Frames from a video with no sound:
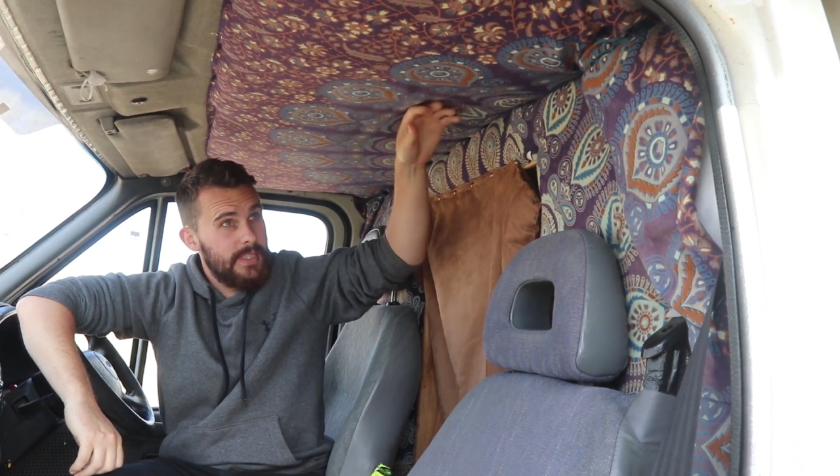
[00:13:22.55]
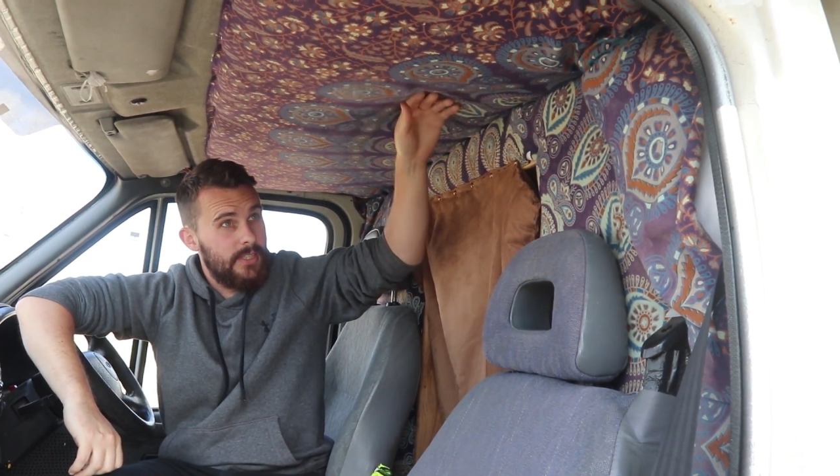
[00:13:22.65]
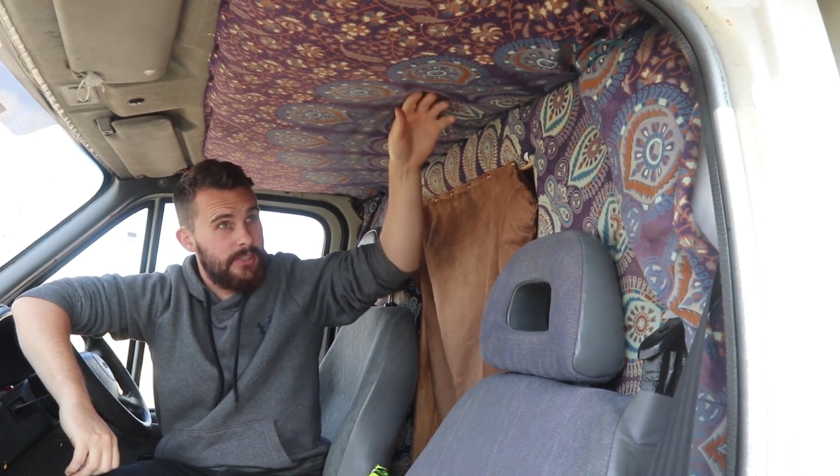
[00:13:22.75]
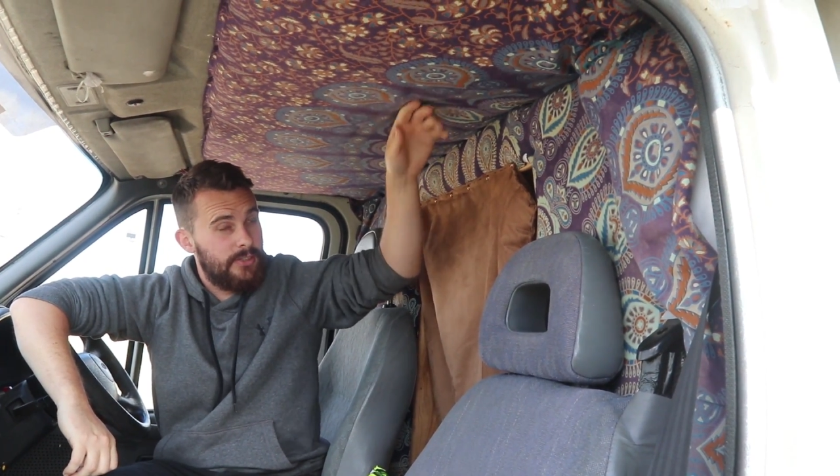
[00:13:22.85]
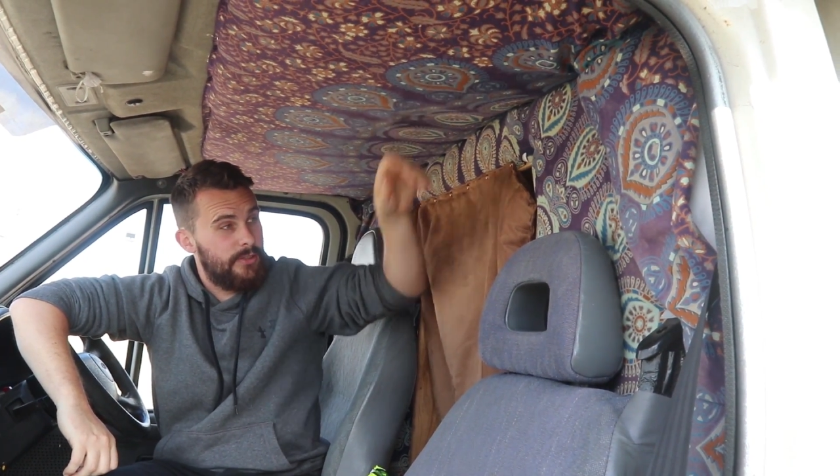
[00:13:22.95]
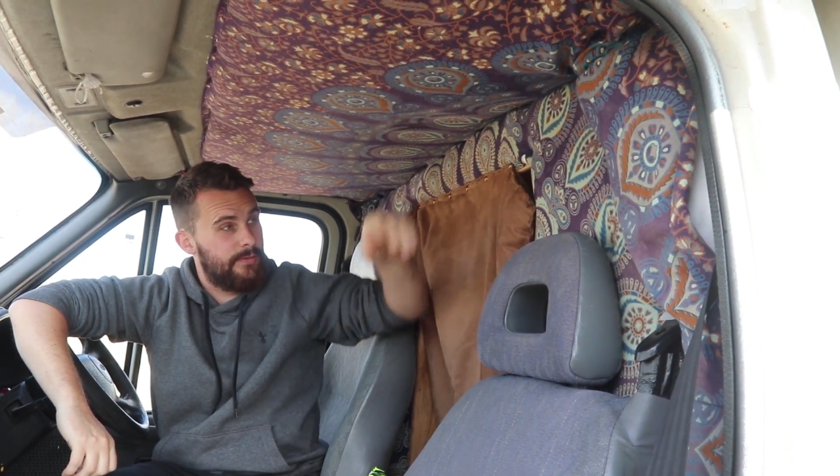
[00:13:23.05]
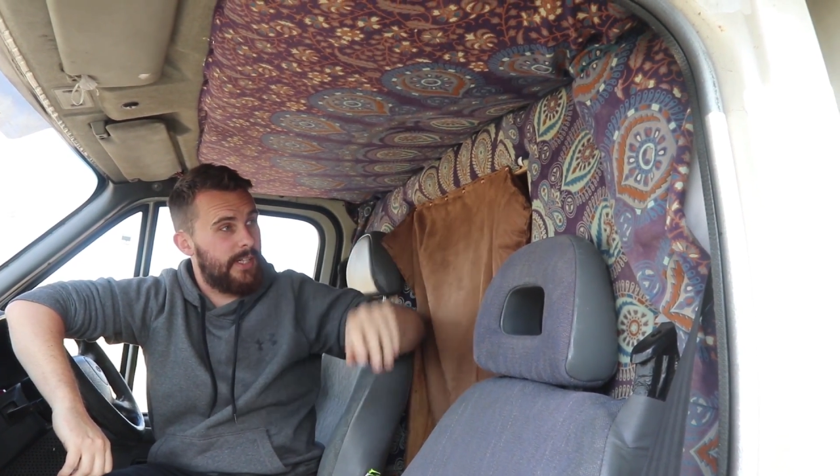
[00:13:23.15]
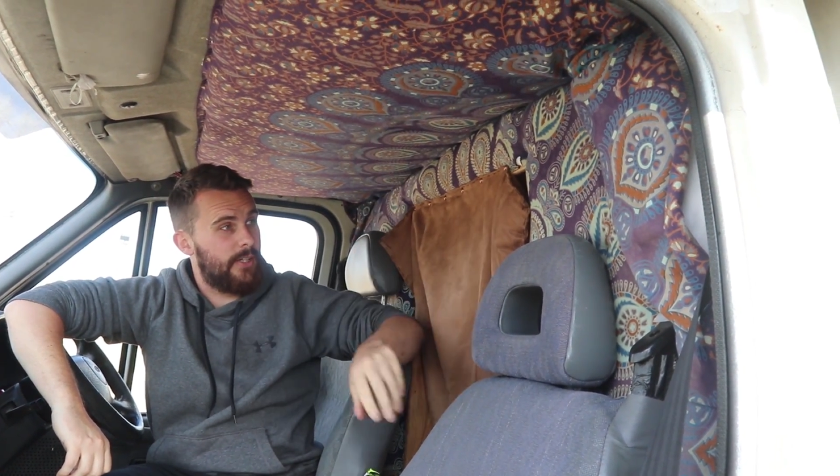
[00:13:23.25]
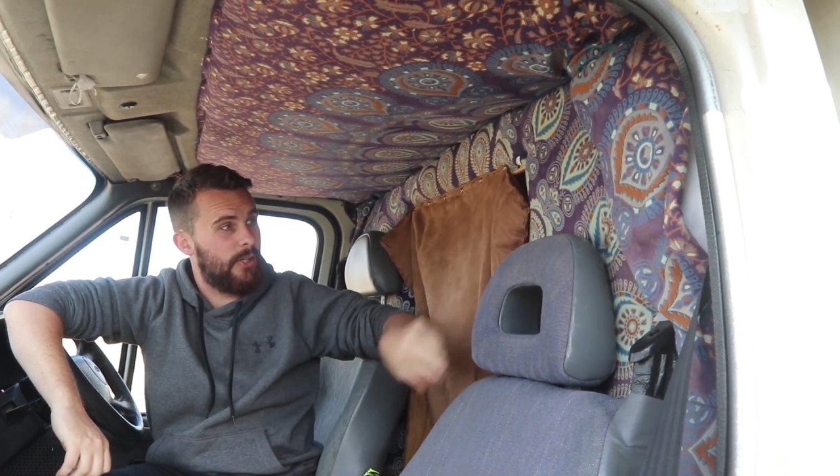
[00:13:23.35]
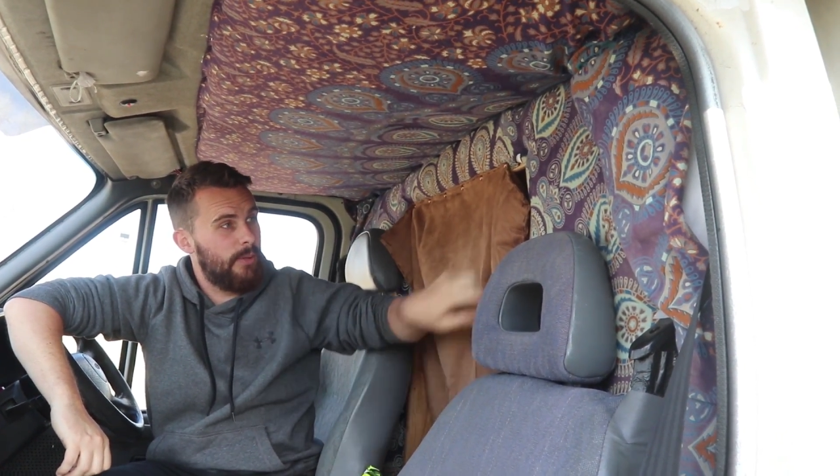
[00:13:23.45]
got a
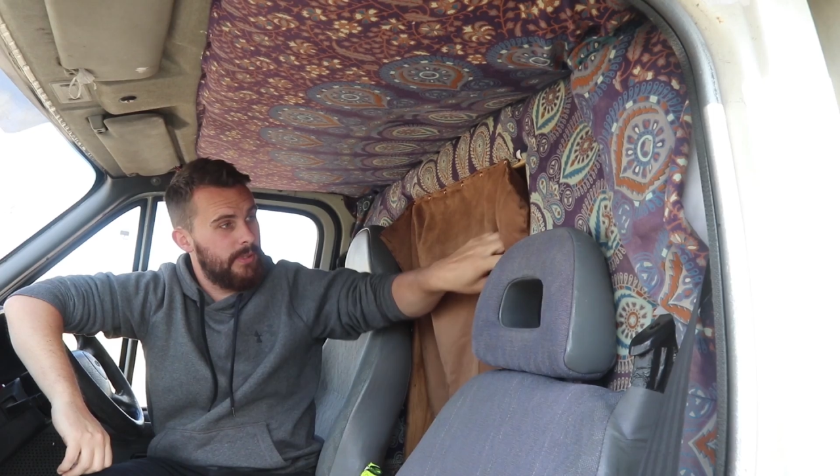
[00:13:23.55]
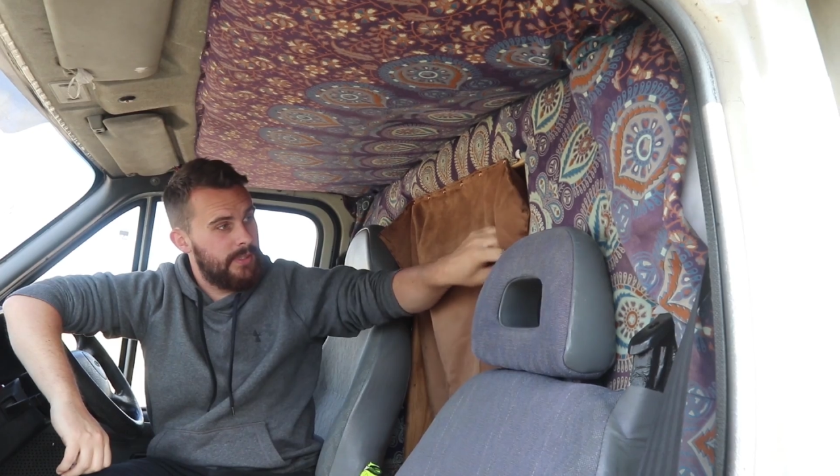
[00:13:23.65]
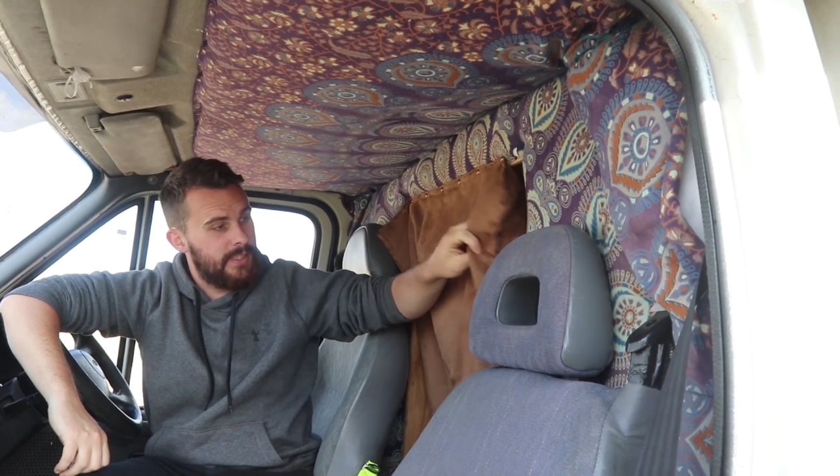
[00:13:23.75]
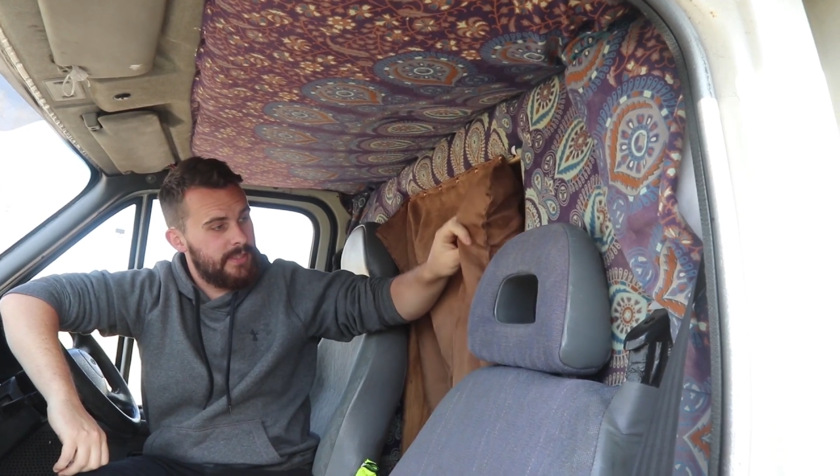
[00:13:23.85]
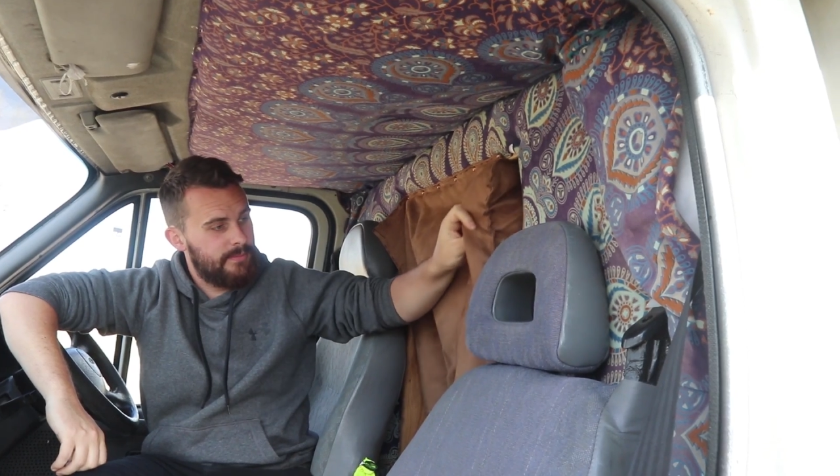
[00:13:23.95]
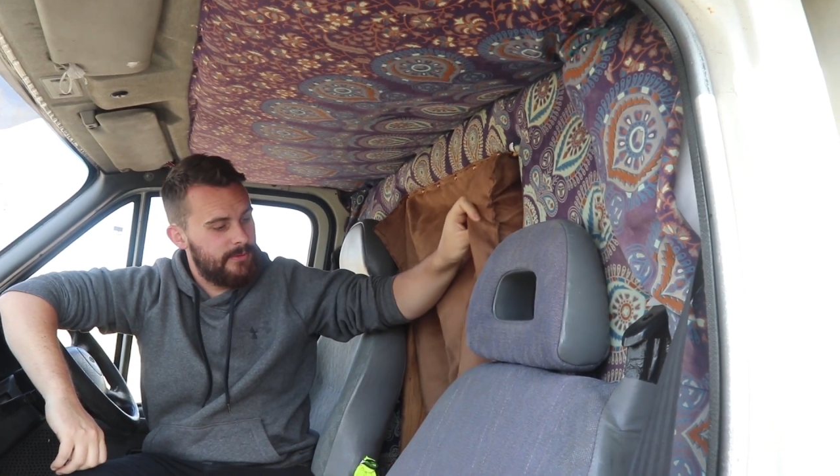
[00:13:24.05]
duvet up and this